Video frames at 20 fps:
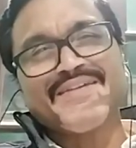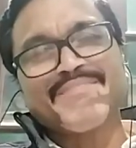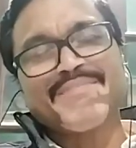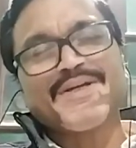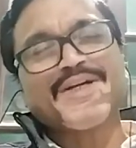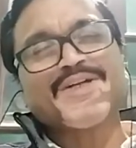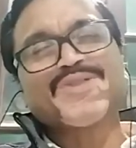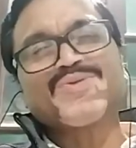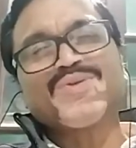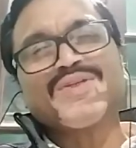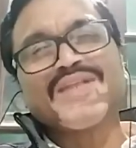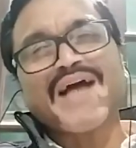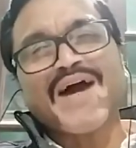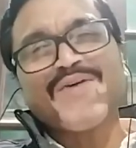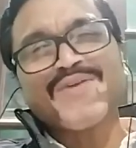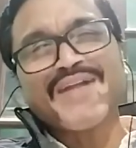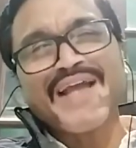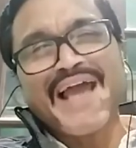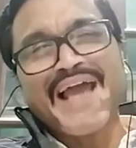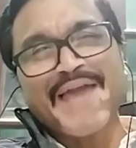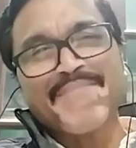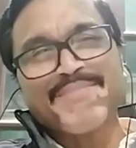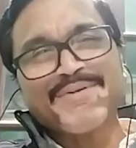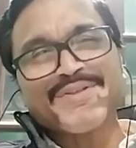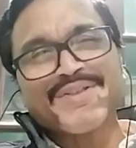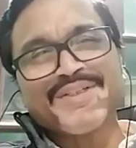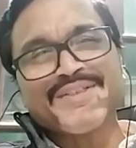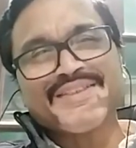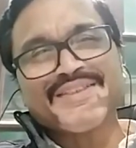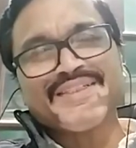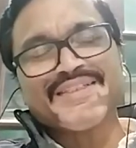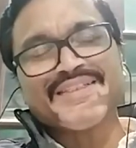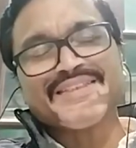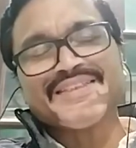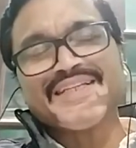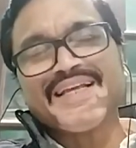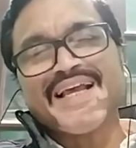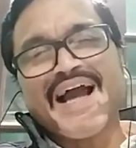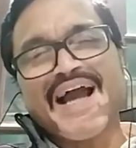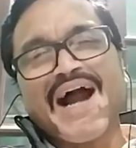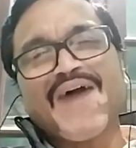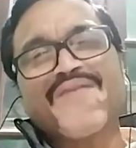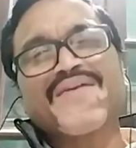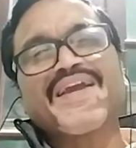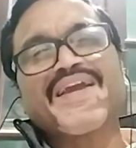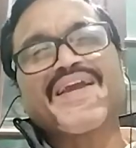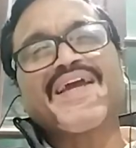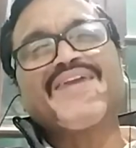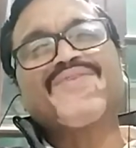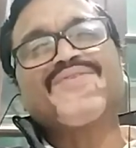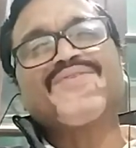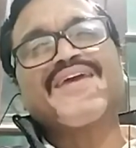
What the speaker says: Because without a hypothesis, how can